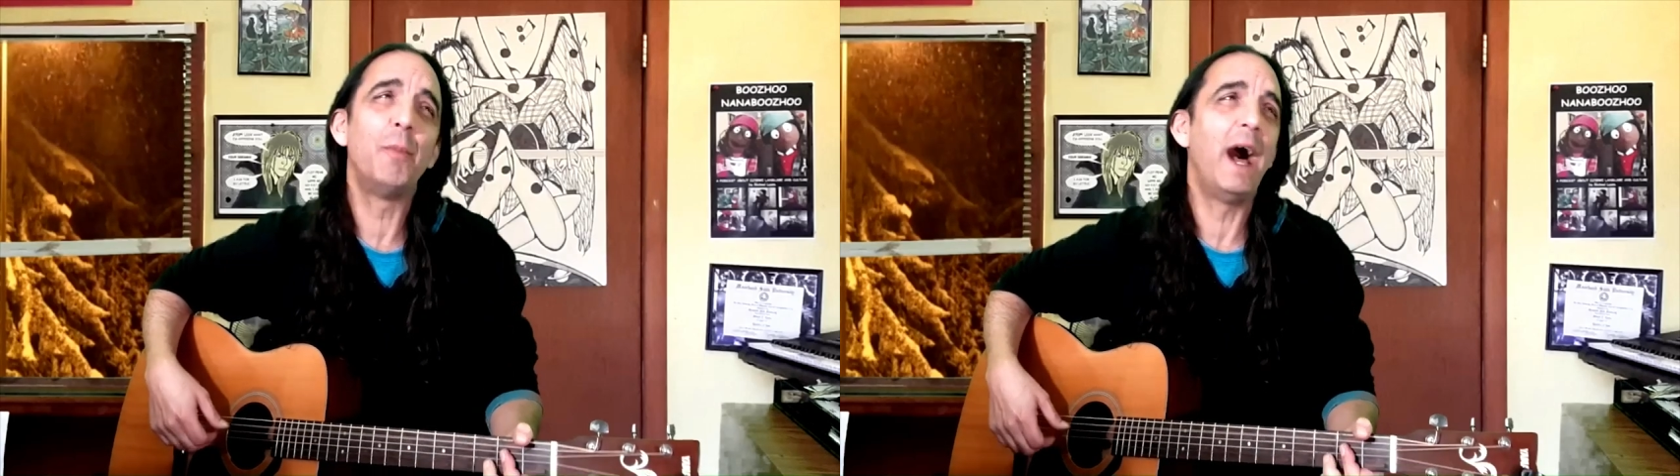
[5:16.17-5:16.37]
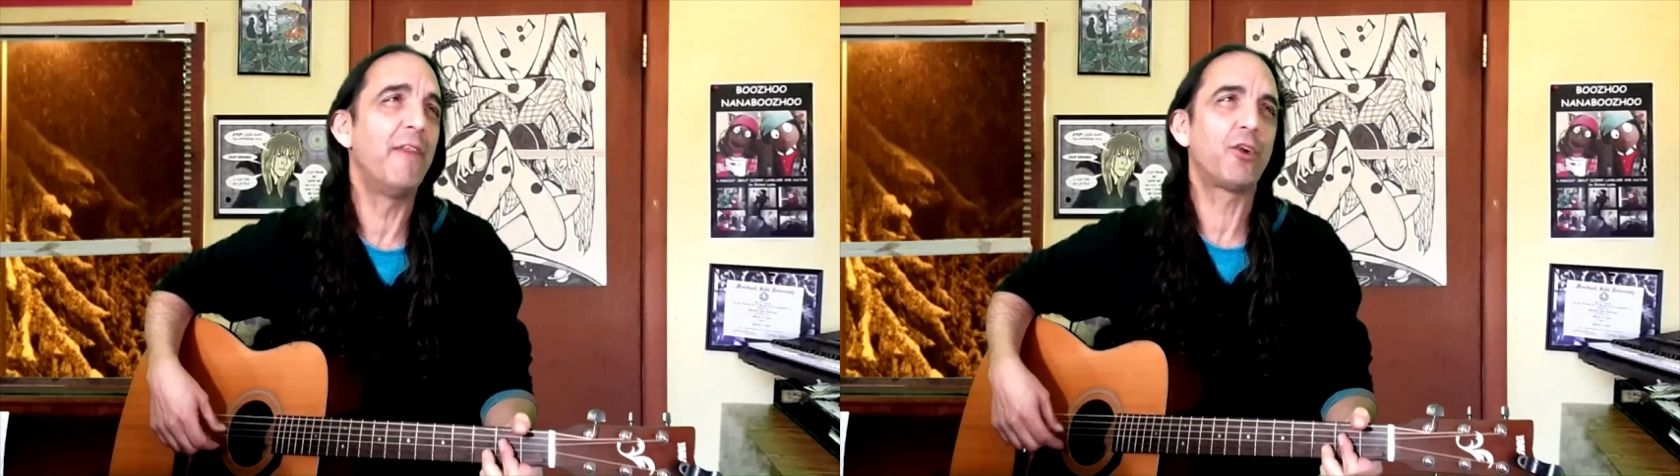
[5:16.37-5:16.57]

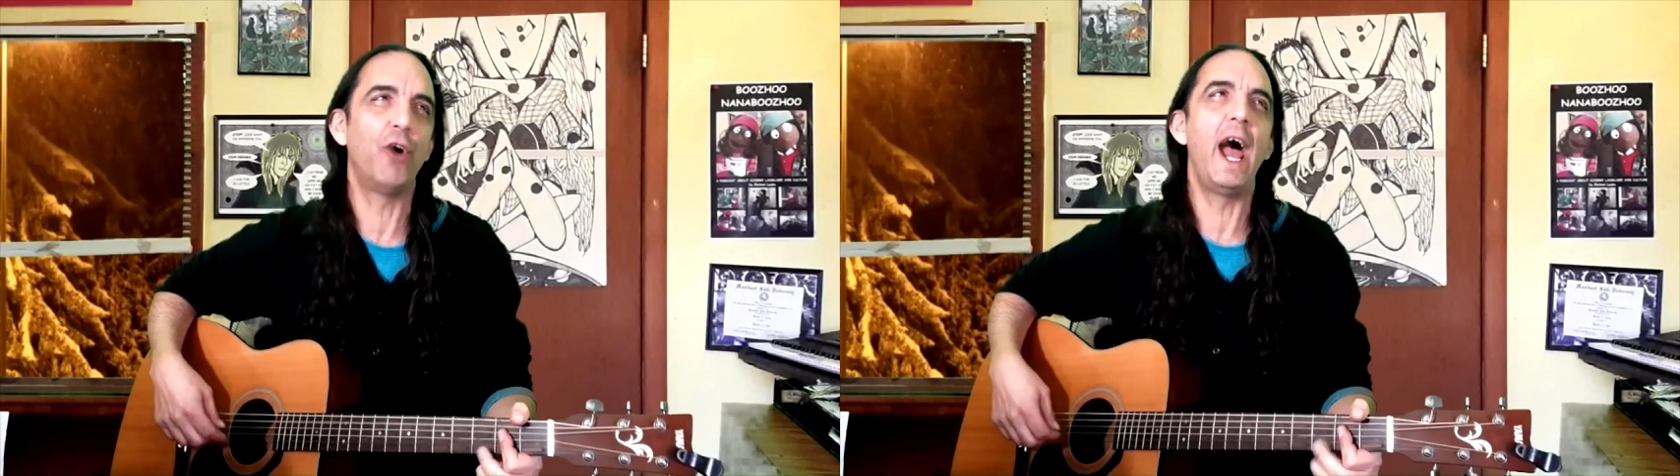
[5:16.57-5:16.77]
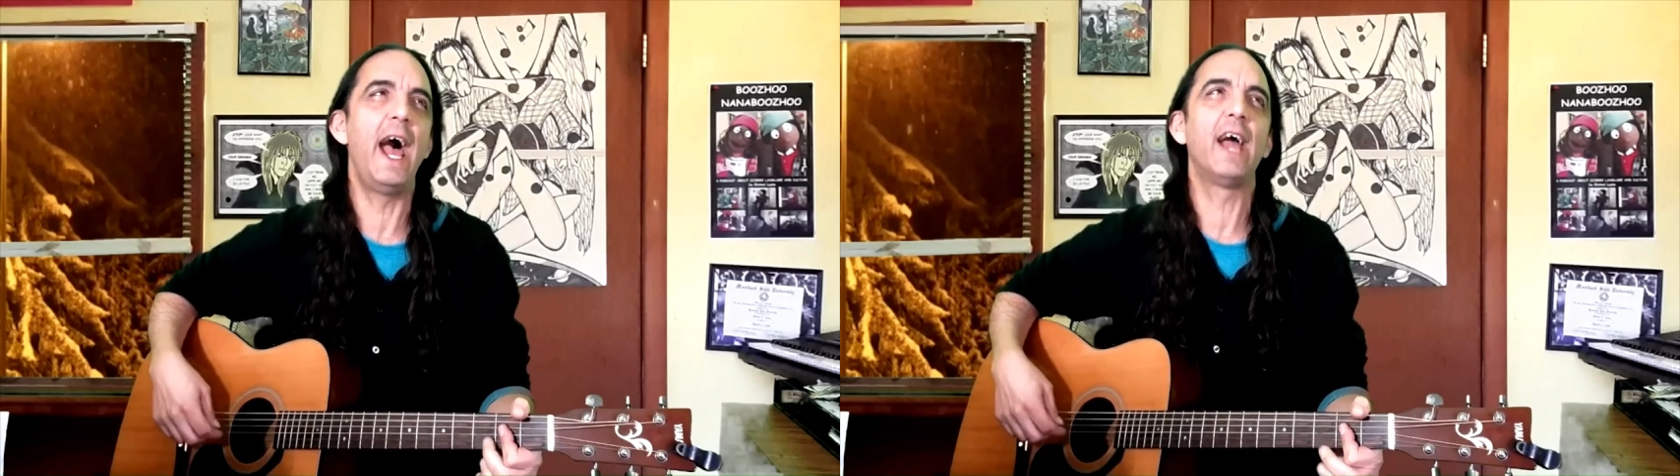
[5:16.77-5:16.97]
by the
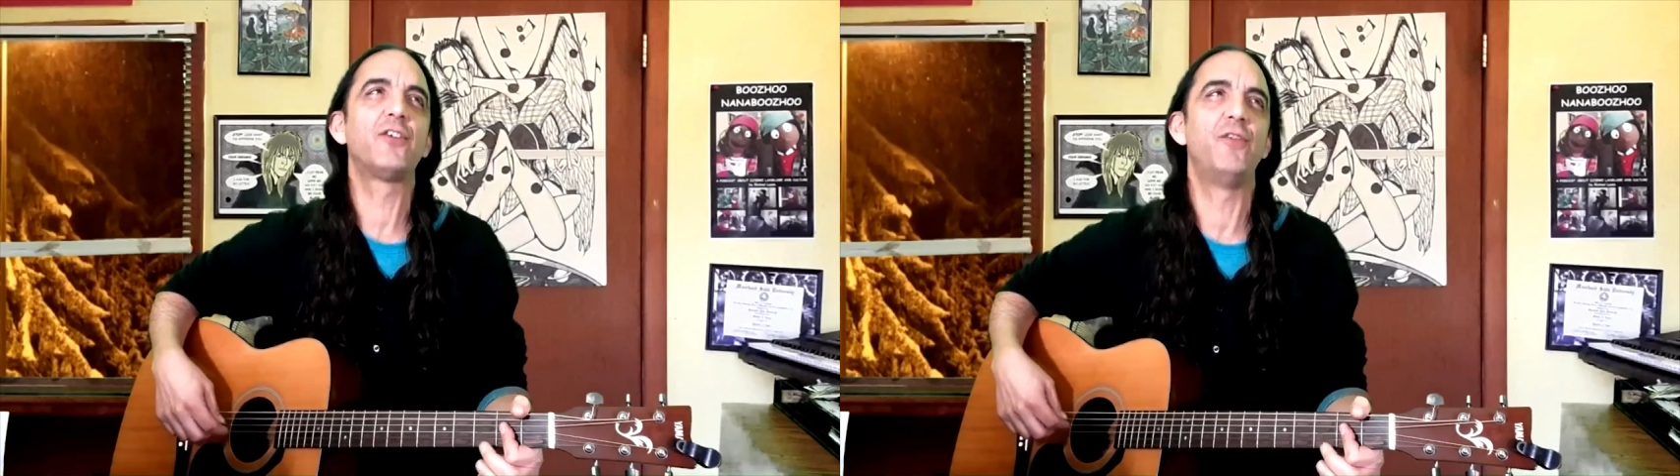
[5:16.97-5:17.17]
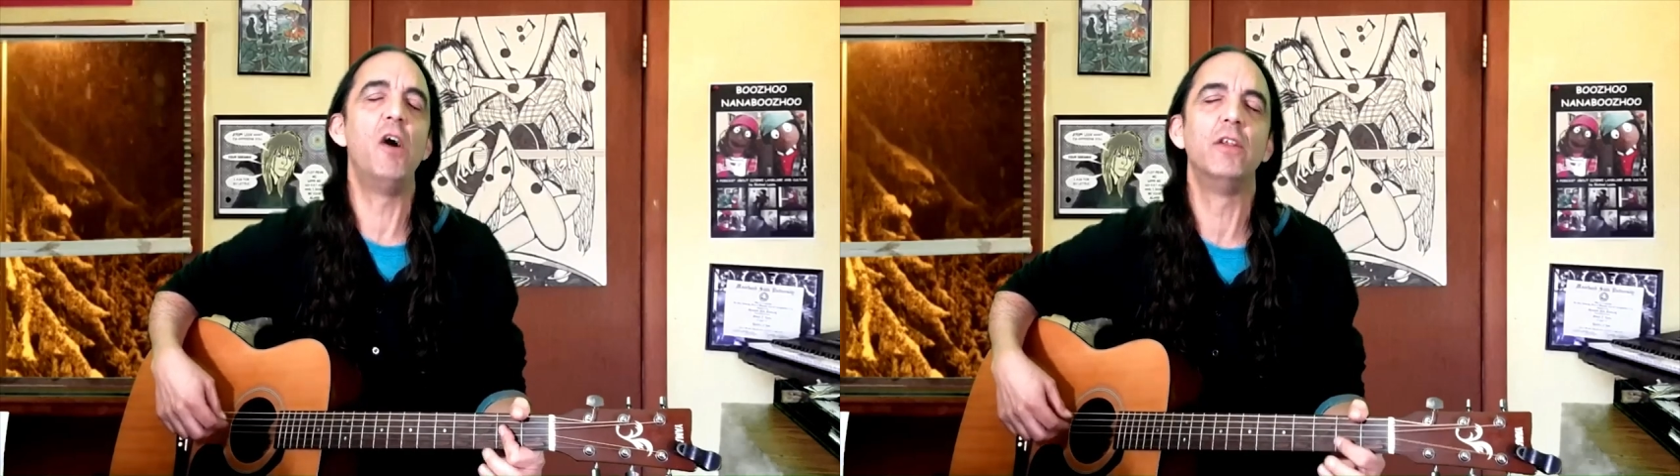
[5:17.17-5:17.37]

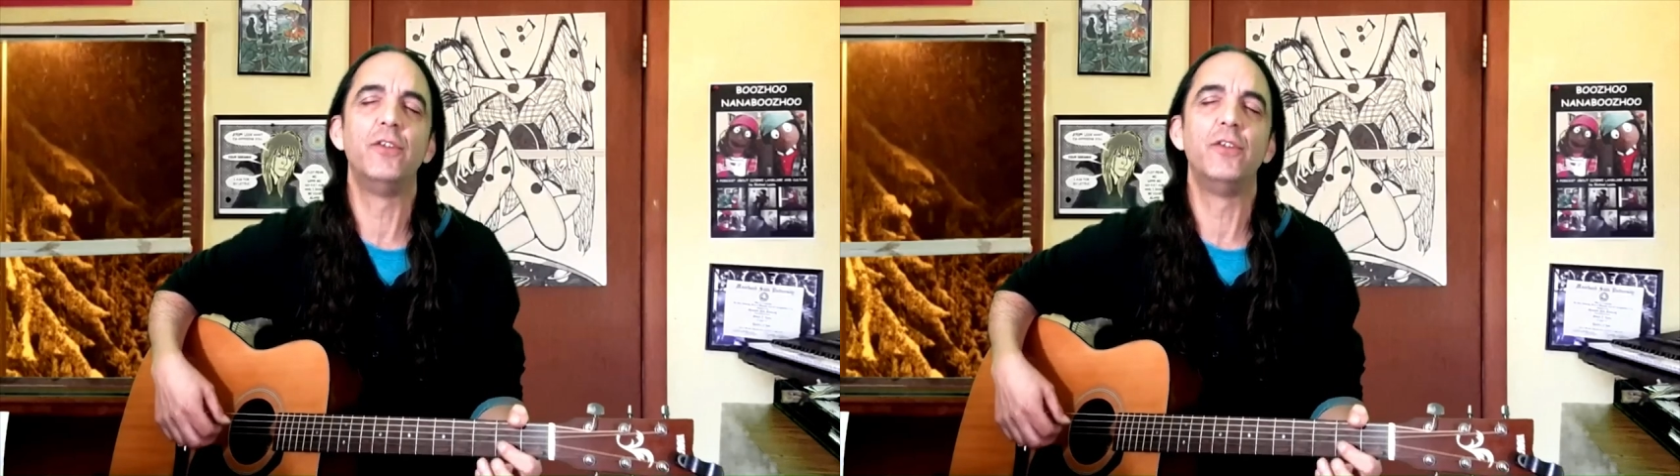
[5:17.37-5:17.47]
cracks.